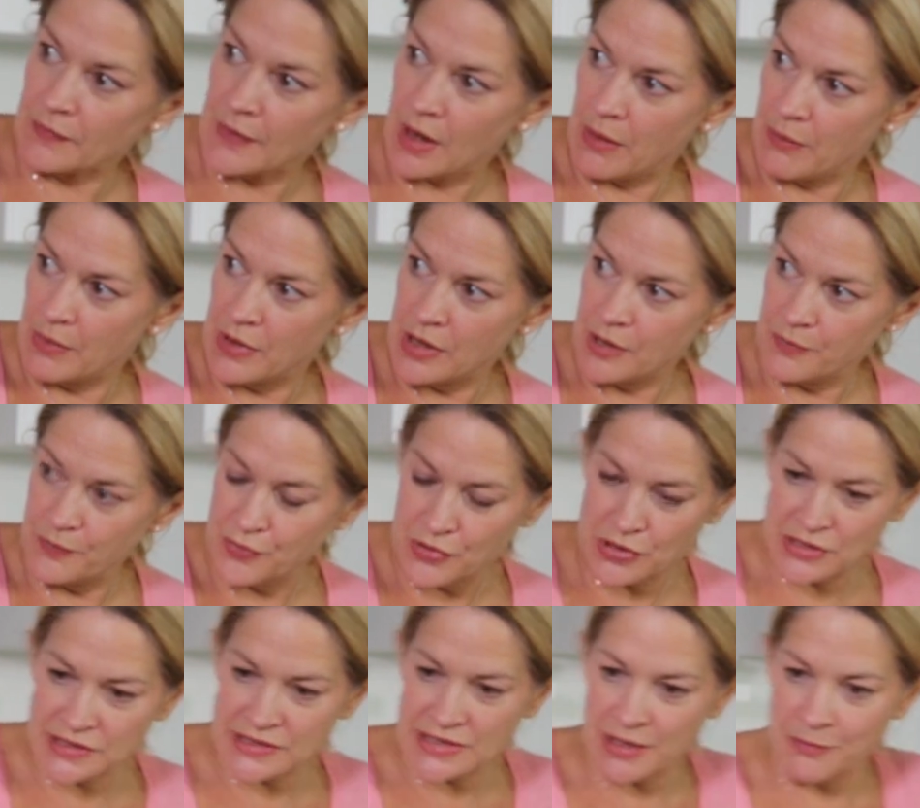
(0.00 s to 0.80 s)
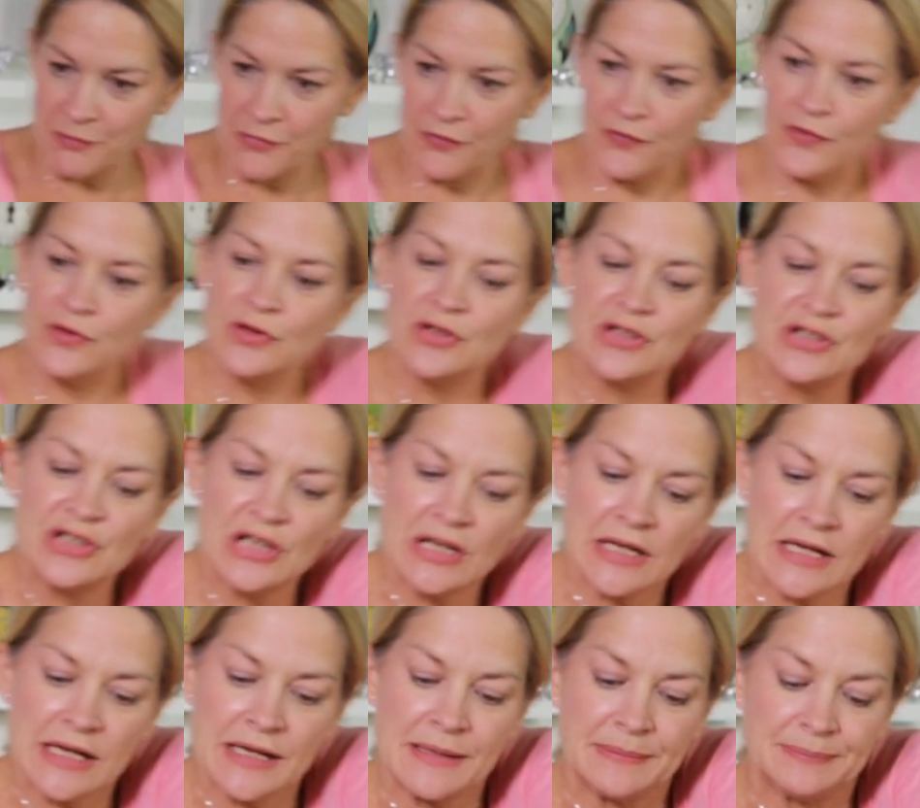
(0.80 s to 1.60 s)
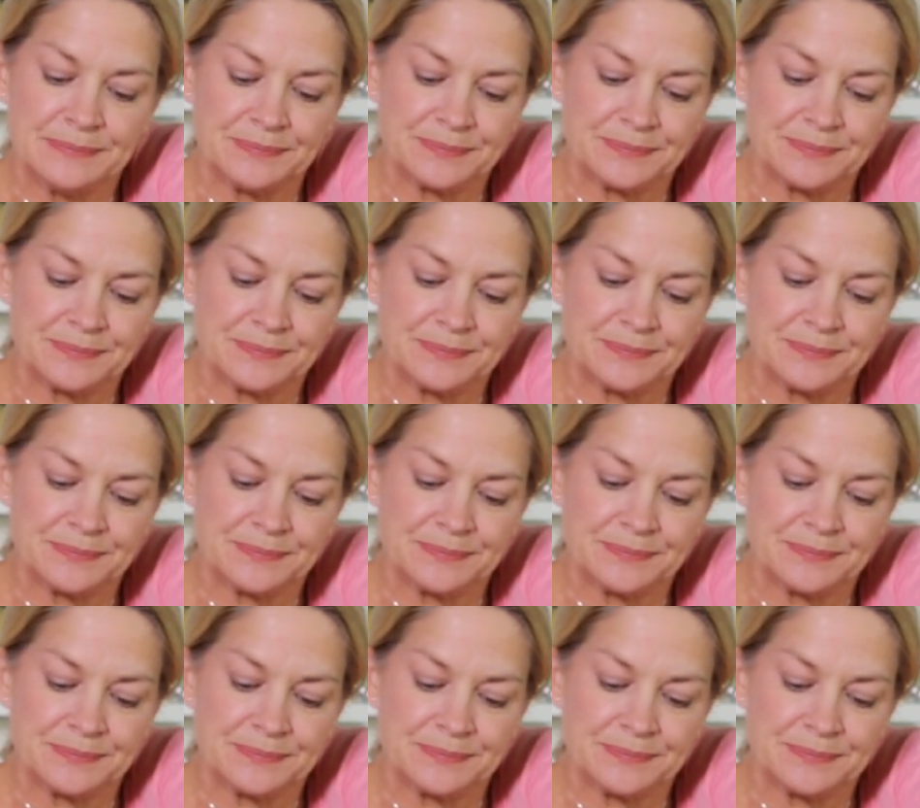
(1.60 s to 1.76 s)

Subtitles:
I want to put some fusilli,